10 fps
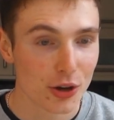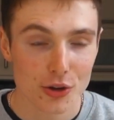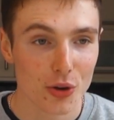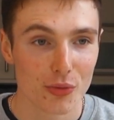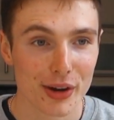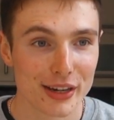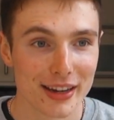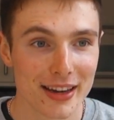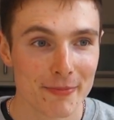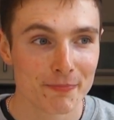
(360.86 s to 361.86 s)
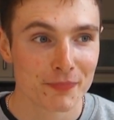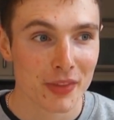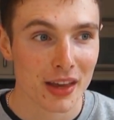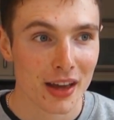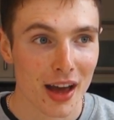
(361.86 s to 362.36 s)
could not read it,
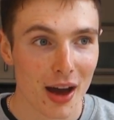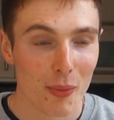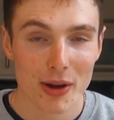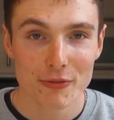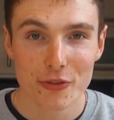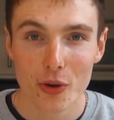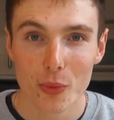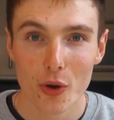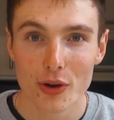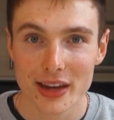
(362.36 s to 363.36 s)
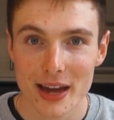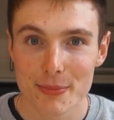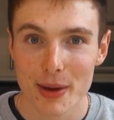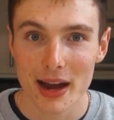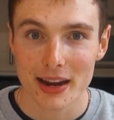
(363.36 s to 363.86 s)
went for a walk,
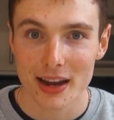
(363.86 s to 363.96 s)
came back,